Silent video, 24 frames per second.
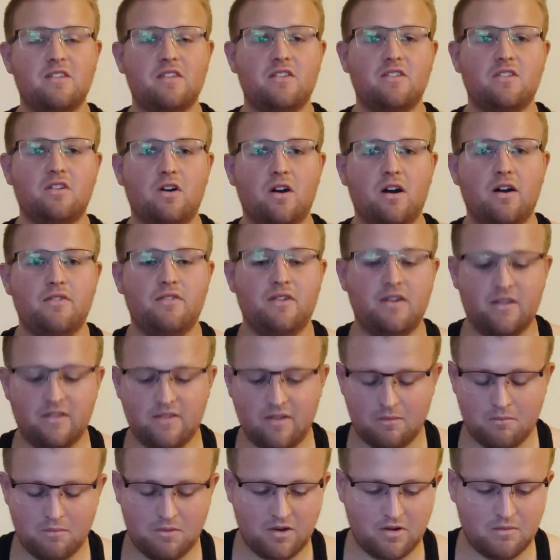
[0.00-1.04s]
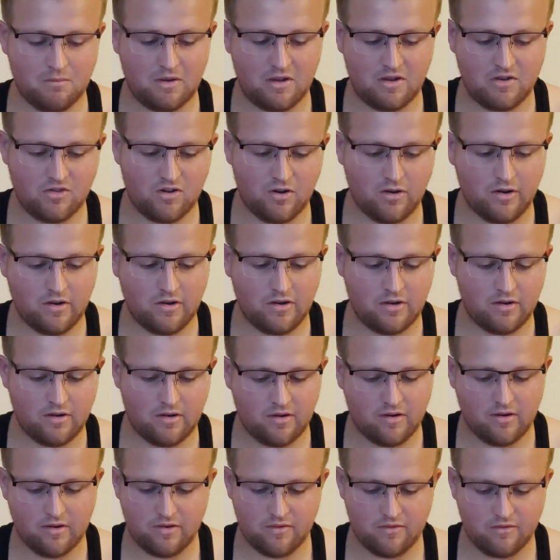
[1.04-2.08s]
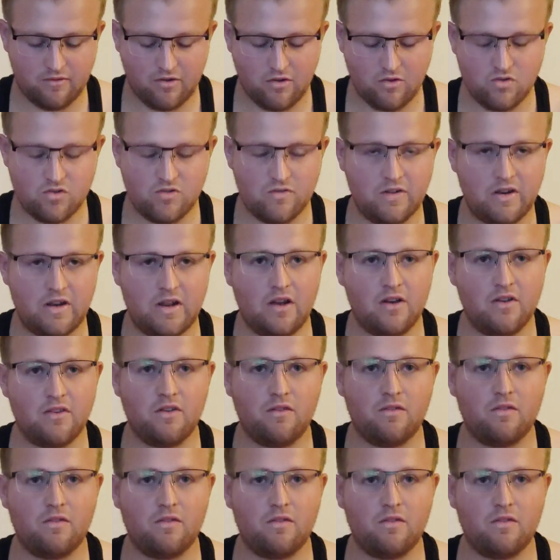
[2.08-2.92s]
There's a lot of things I'm going to be showing you in future videos.